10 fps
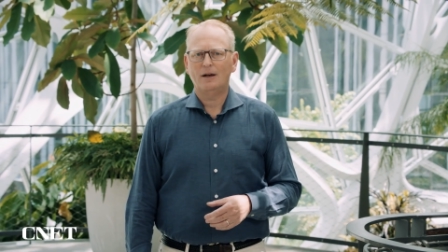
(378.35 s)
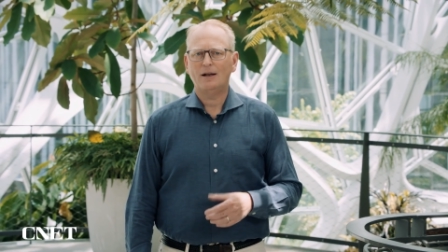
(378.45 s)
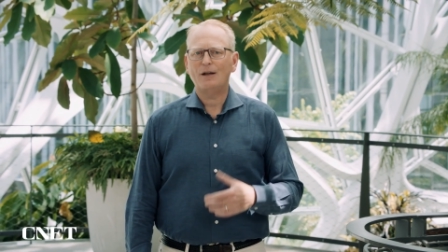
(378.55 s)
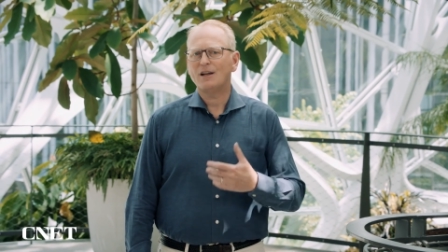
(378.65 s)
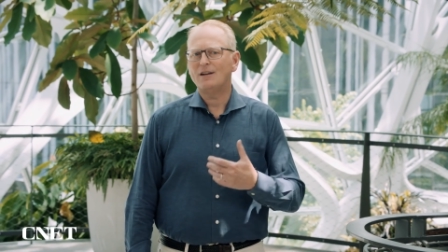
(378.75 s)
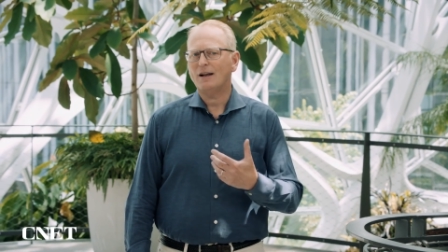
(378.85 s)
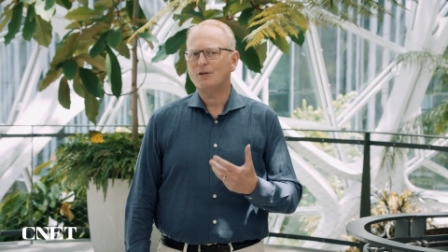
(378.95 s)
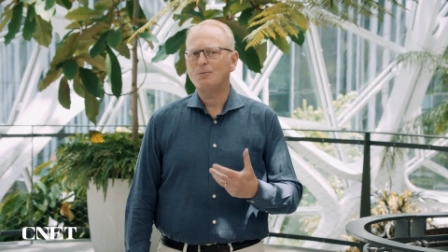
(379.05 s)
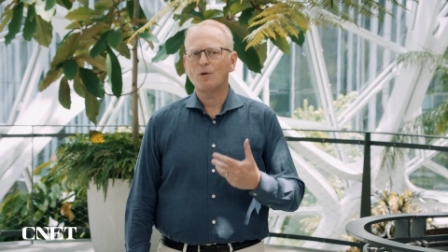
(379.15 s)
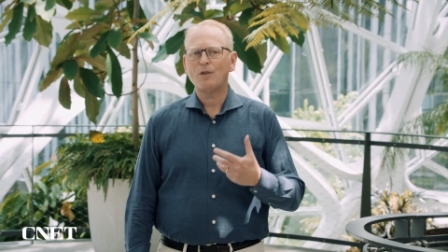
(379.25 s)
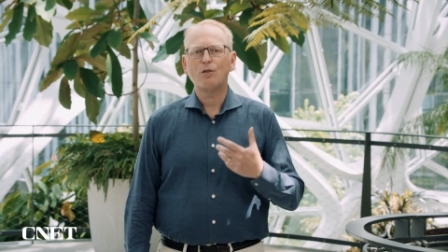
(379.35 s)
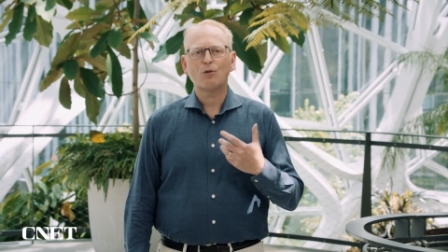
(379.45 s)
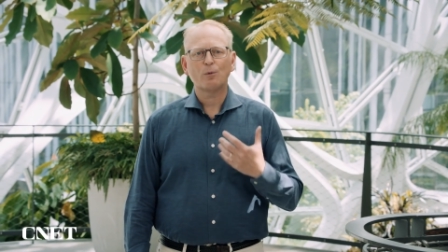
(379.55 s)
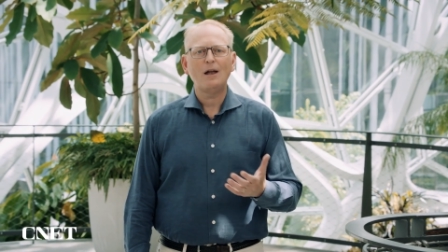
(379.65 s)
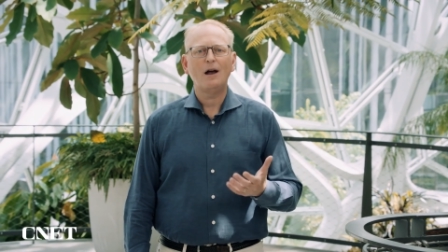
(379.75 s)
and have connected more than
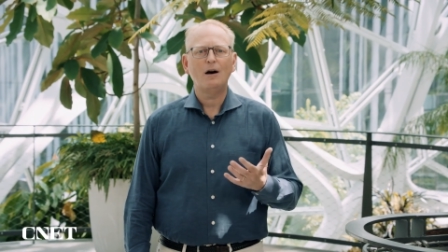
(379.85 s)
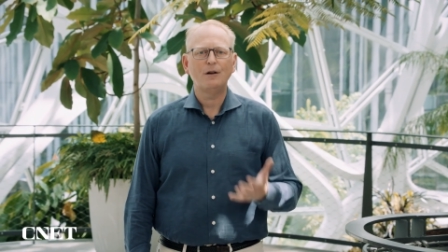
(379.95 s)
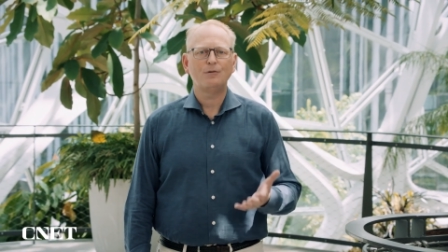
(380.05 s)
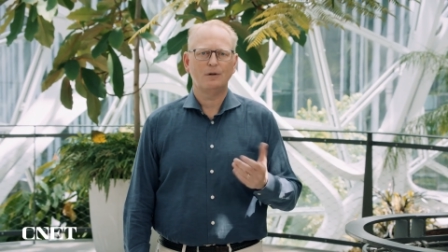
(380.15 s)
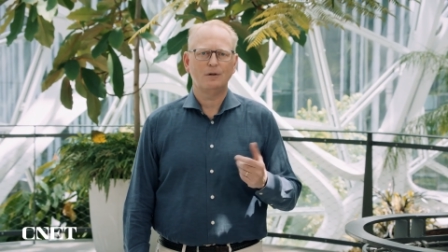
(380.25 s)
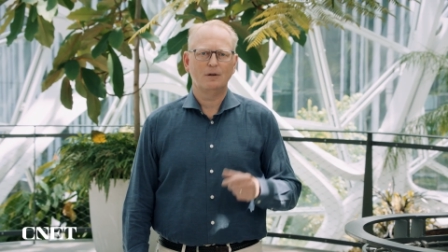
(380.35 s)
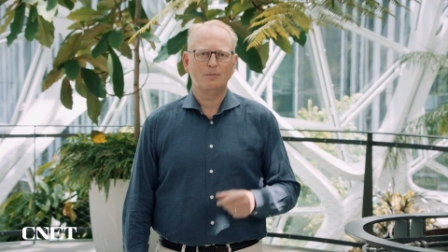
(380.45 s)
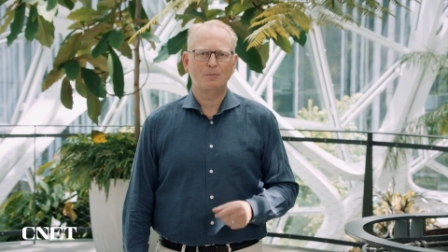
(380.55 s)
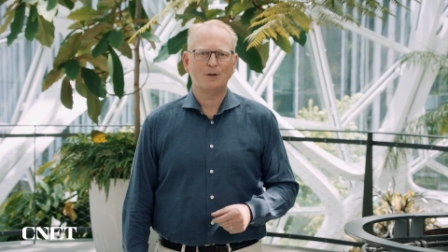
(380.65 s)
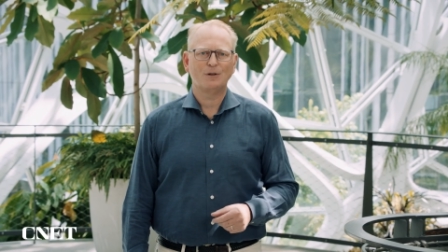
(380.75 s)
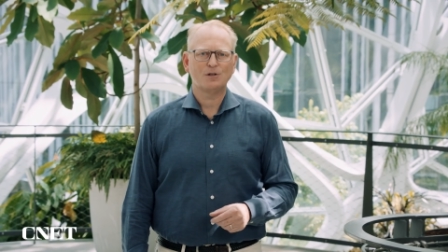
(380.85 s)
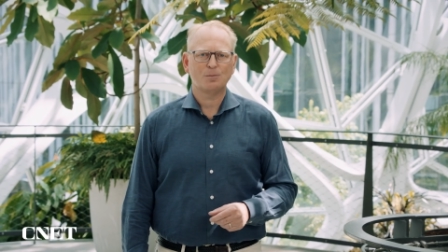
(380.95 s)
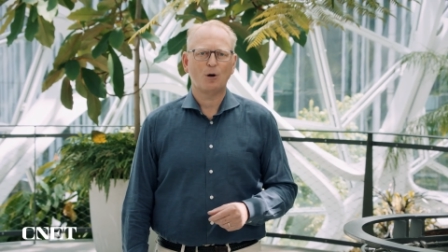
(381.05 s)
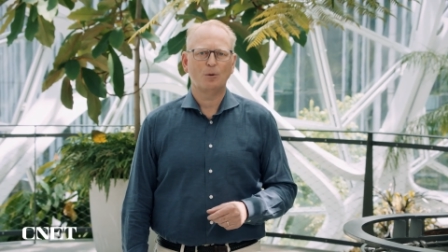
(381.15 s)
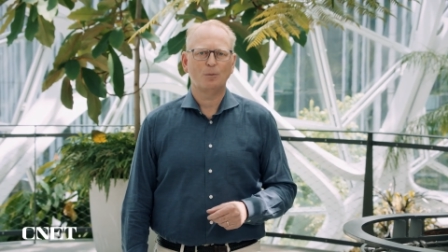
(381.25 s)
three hundred million
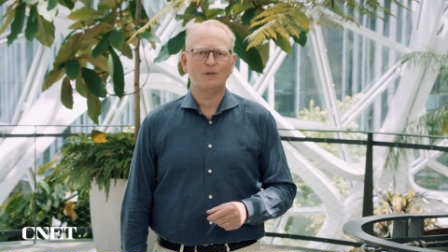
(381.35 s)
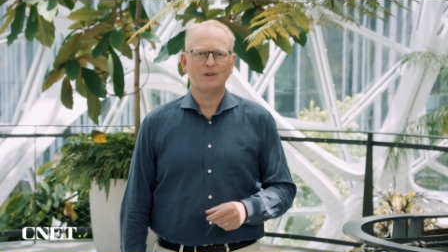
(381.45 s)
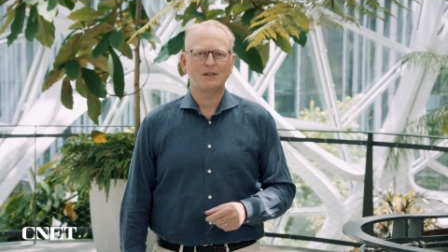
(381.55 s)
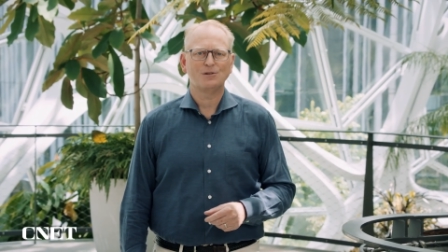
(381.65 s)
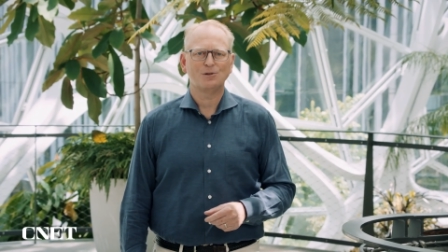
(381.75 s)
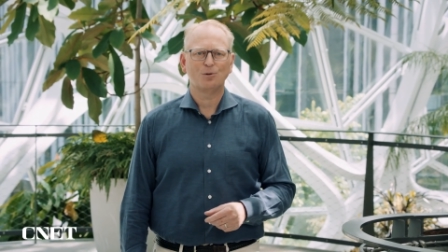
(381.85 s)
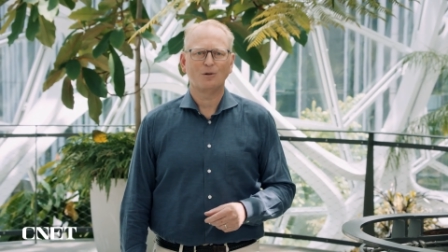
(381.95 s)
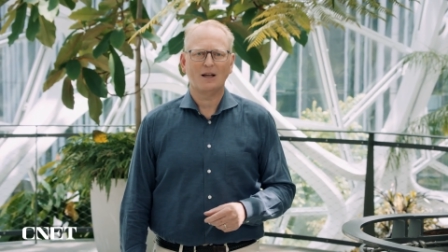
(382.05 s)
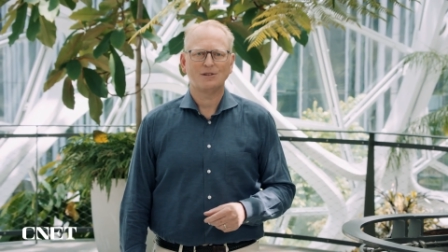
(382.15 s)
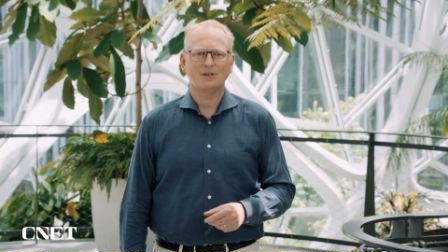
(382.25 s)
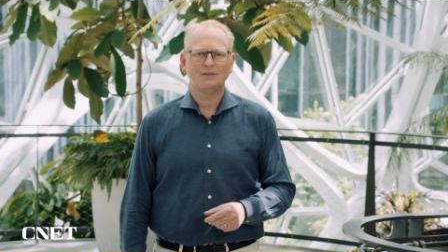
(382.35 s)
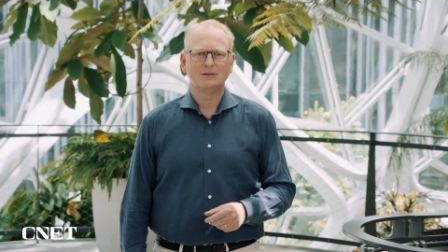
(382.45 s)
smart home devices to Alexa.